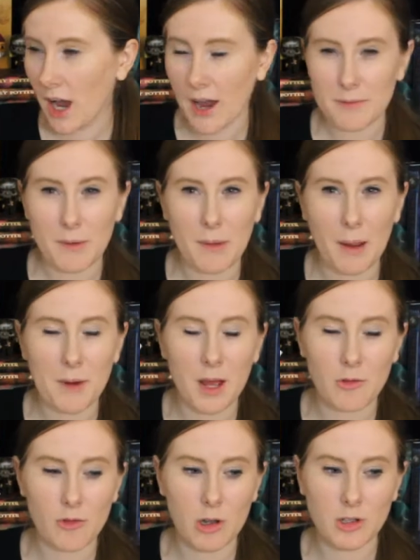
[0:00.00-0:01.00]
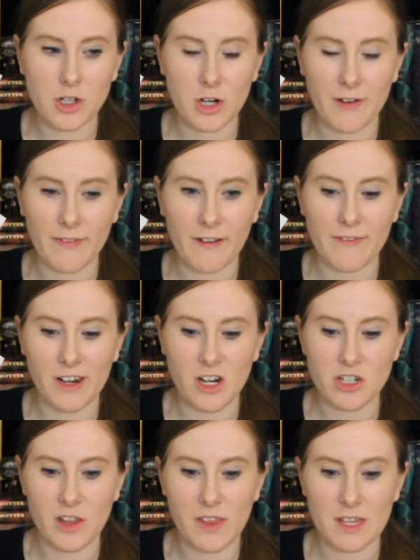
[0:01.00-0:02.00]
I'm not real sure if I
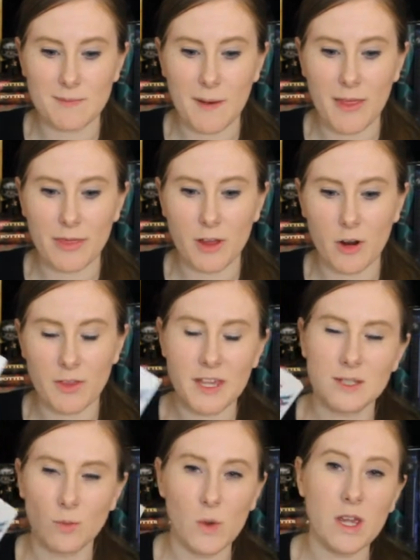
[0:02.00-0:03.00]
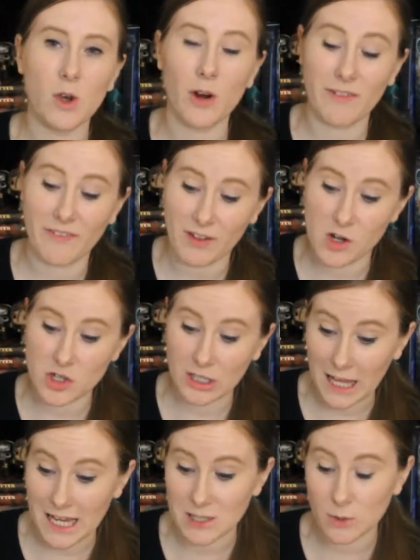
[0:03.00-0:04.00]
finished it this month or this week or if I finished it
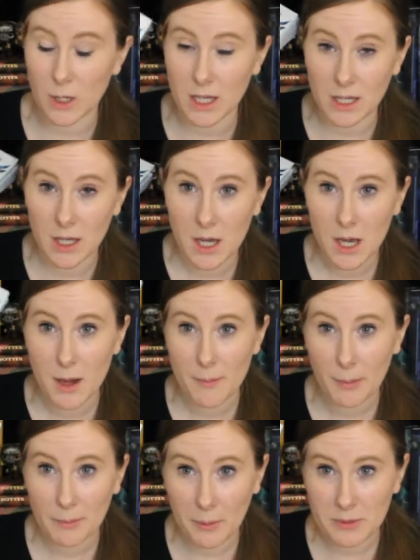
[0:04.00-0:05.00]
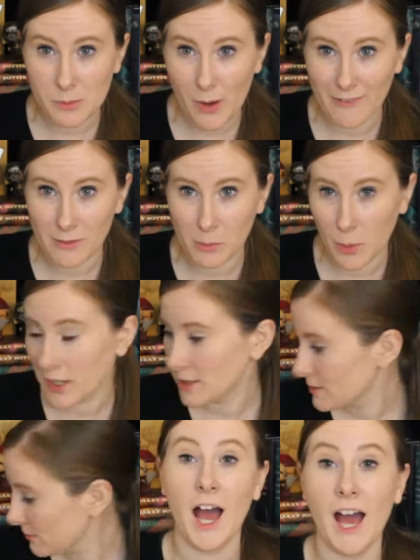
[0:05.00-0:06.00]
last week, but I'm done with The Raven
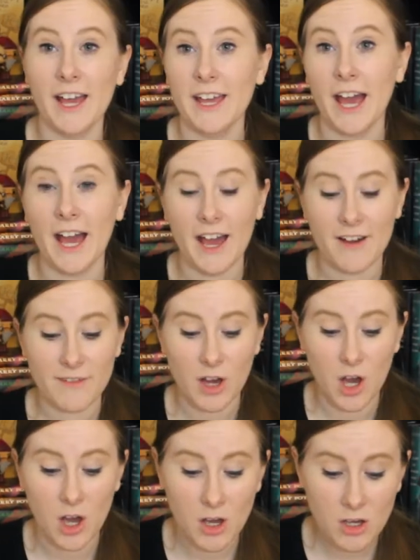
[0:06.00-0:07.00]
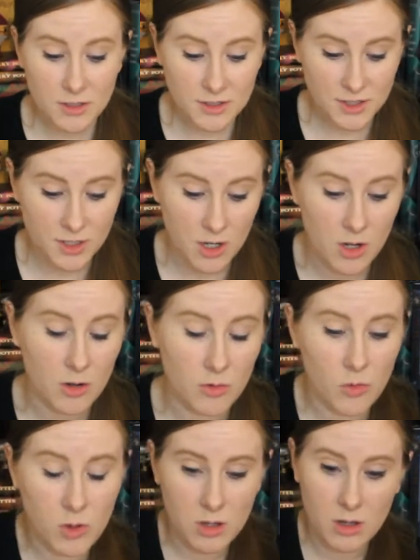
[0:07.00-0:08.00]
Boys. I have
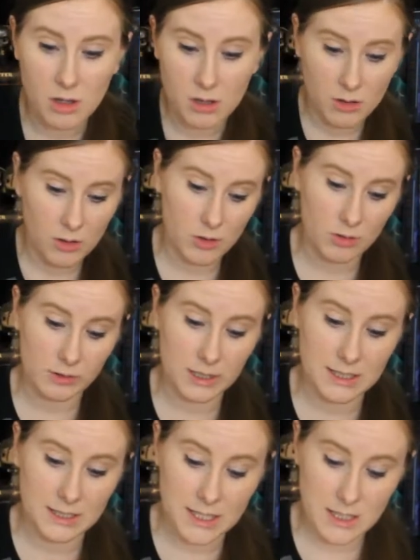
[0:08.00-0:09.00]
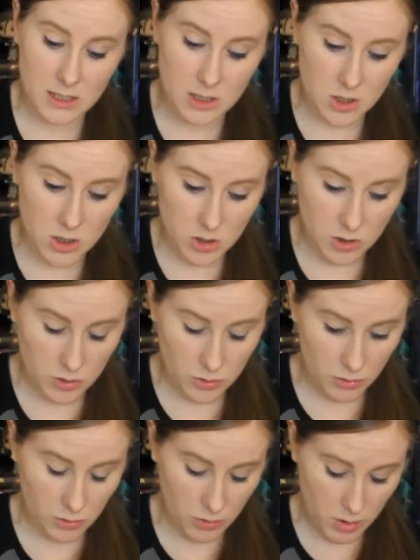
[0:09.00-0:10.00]
also listened
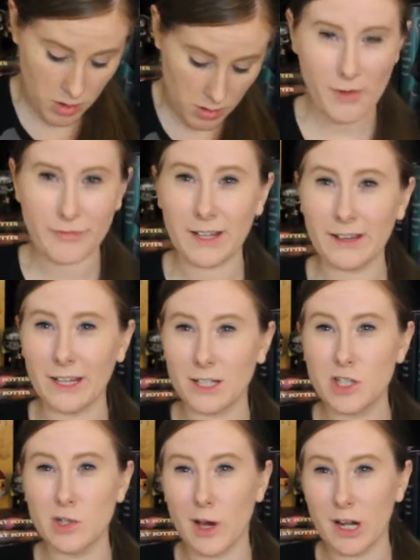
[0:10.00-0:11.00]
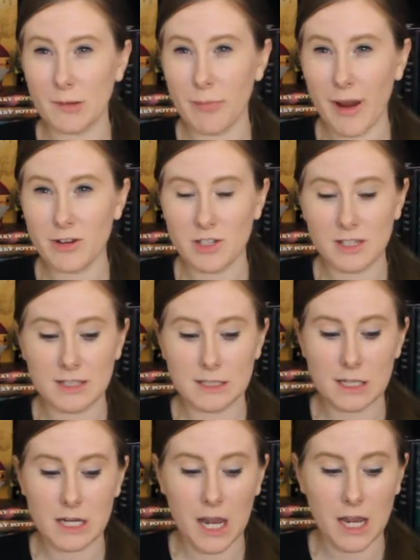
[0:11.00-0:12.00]
to roughly like 200 pages
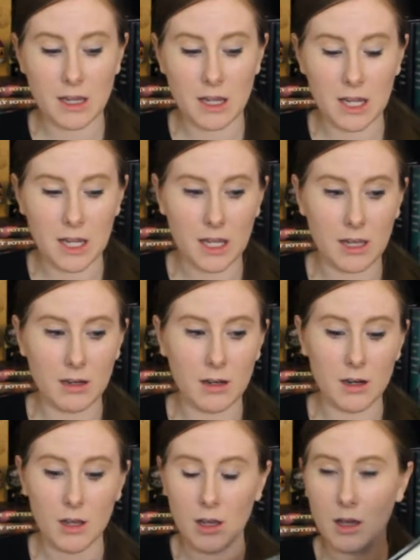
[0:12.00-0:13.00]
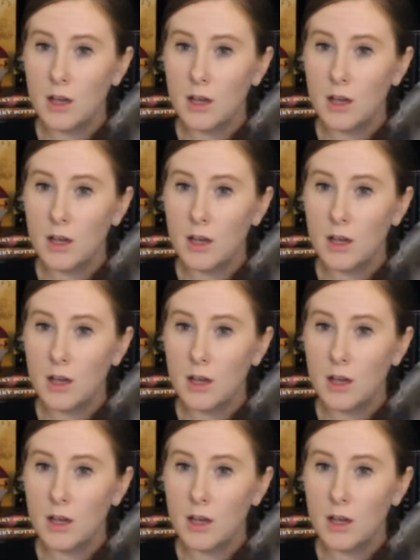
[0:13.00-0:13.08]
today in